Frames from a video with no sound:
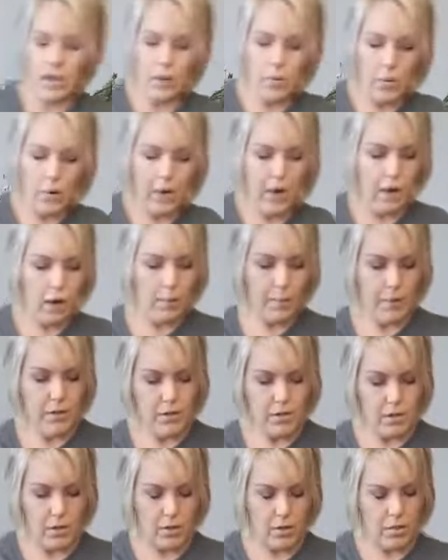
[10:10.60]
will help you
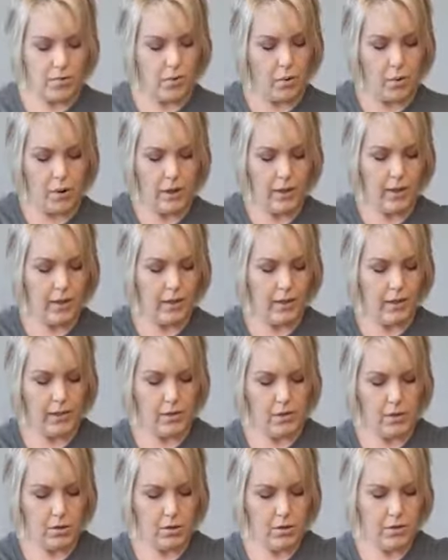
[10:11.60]
search for it in the
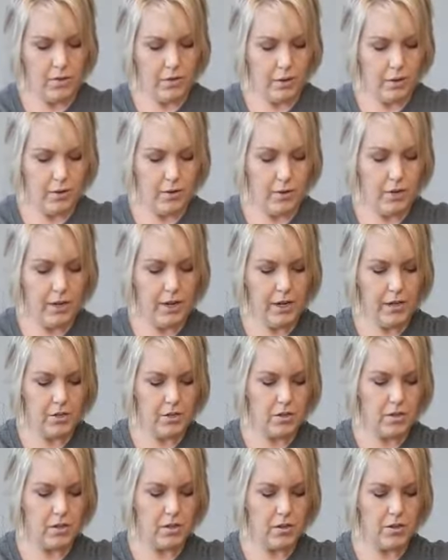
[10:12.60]
search field, or you can
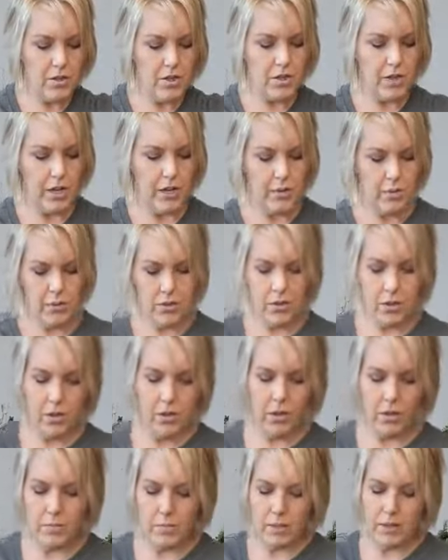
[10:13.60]
just search general
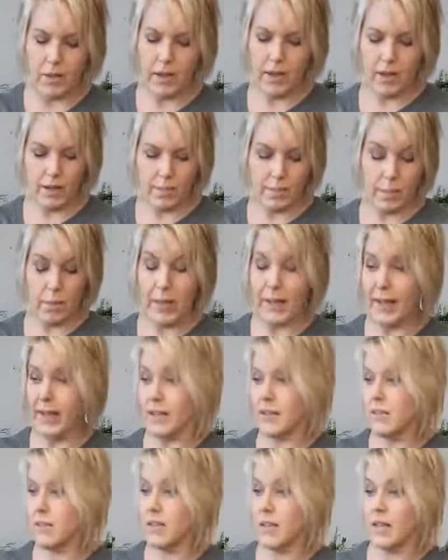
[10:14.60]
terms like
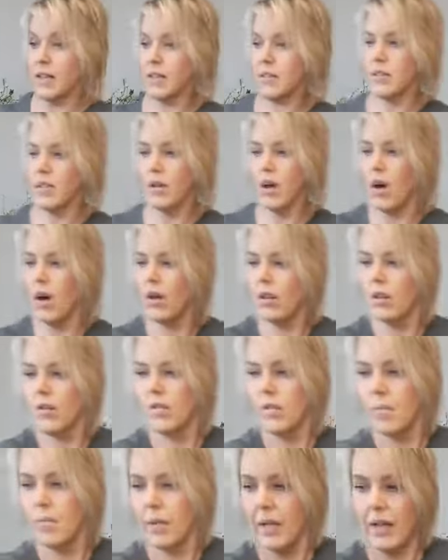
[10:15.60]
plants and see all of
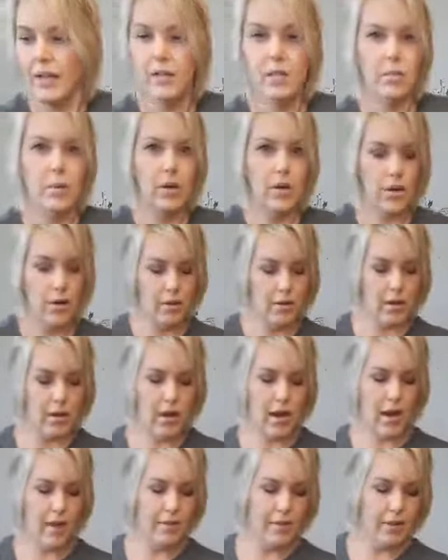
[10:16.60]
the plants we currently
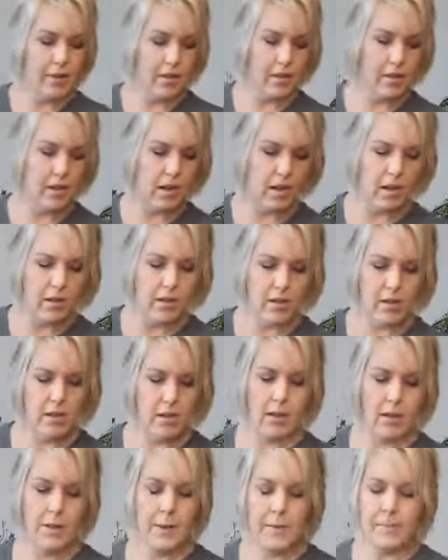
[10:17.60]
have in stock.
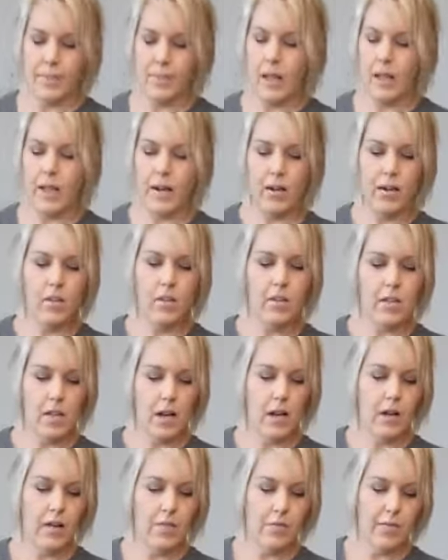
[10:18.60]
And our
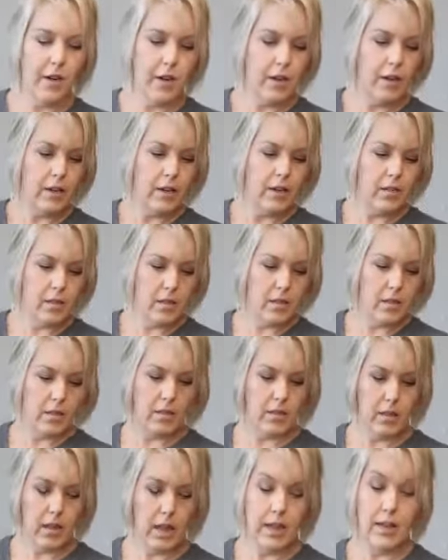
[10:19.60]
stock varies
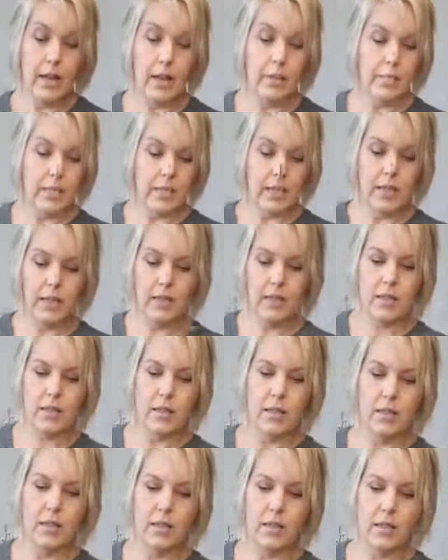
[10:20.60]
and updates
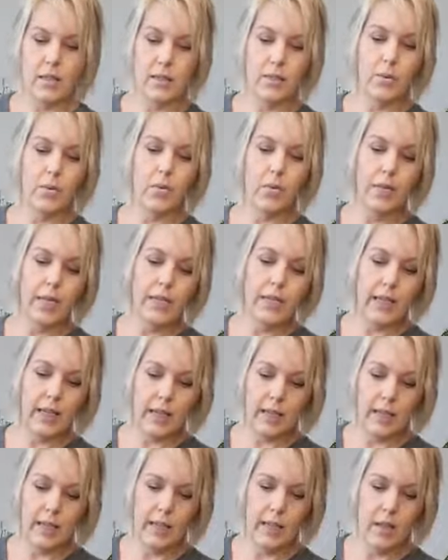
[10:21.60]
literally
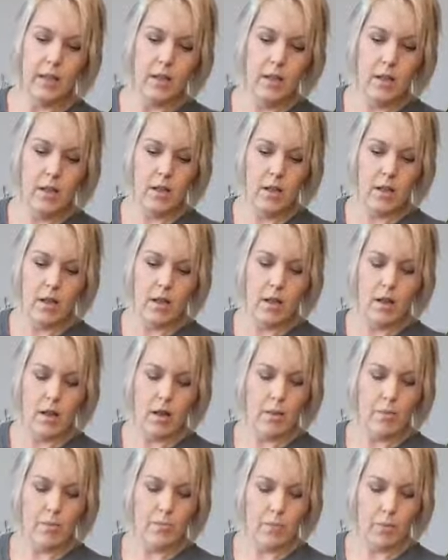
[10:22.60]
daily.
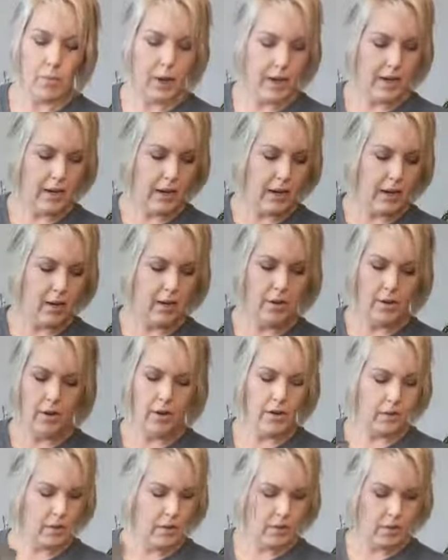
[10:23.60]
Right now
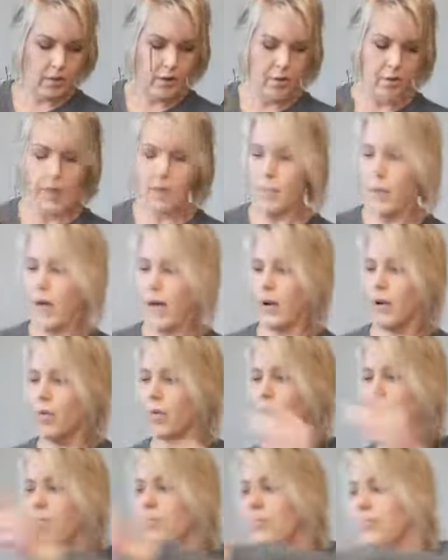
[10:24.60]
they're in the back
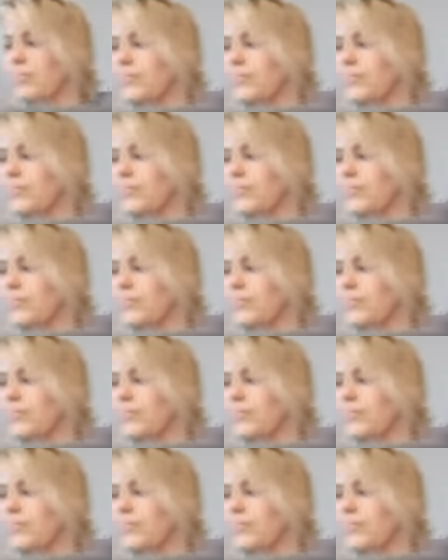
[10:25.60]
room.